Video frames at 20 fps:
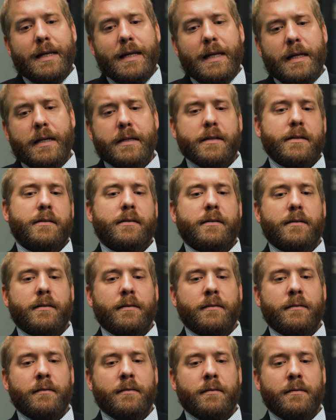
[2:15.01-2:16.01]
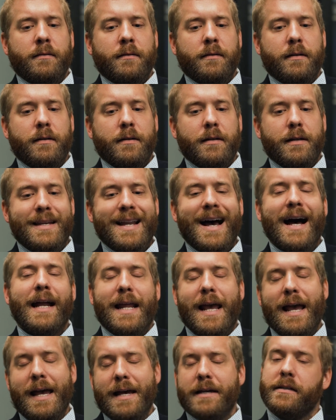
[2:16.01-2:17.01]
it is
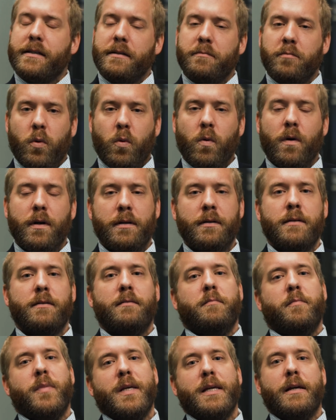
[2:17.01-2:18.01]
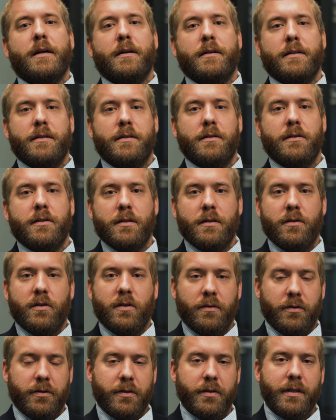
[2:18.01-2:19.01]
not as important because
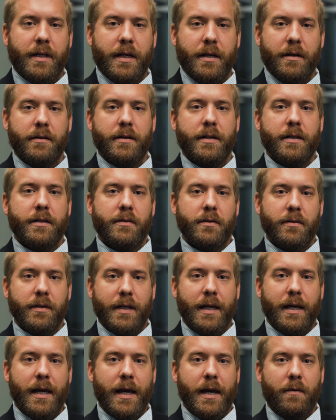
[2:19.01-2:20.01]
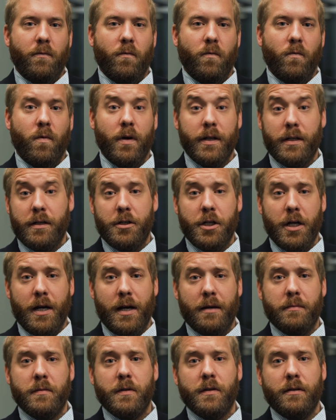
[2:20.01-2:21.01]
Social Security is looking at what
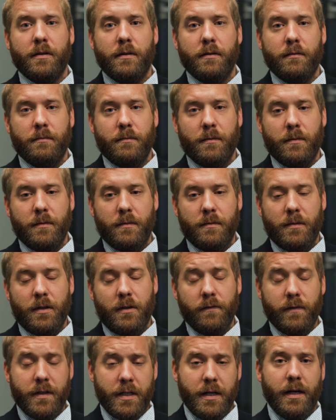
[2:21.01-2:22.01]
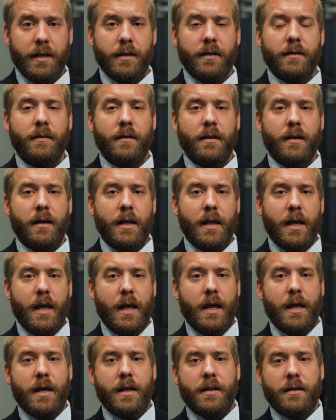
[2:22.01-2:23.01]
jobs you've done
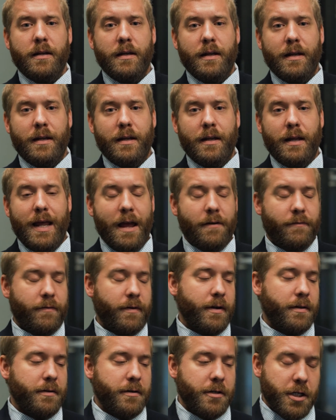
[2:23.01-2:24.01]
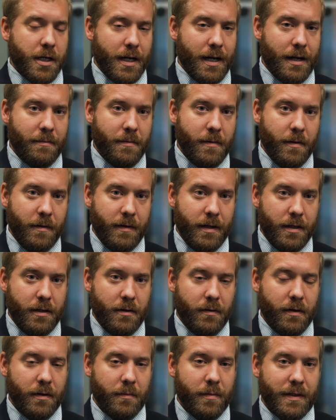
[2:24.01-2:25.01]
and every other job that you
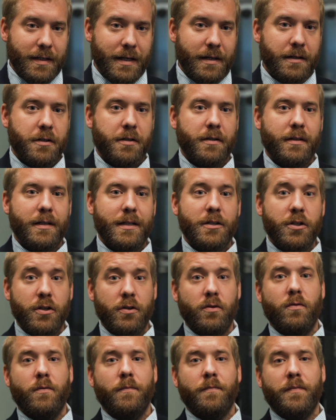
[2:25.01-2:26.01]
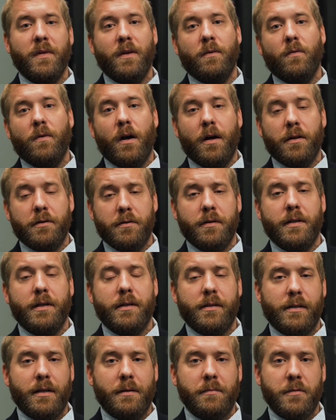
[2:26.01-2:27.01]
could potentially do under the
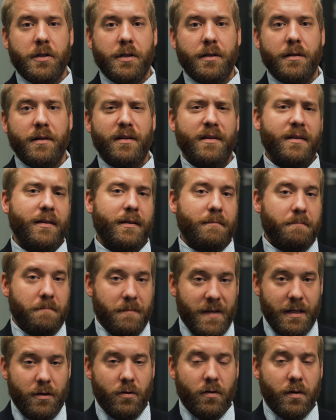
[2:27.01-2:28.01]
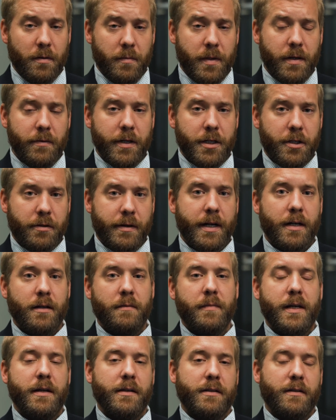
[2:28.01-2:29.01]
assumption that you could be retrained
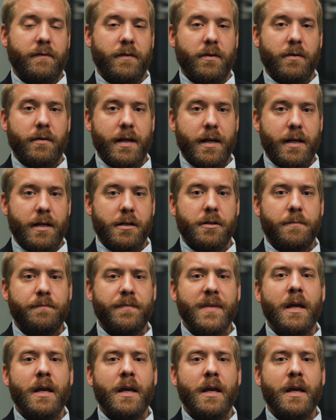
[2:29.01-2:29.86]
because of your age.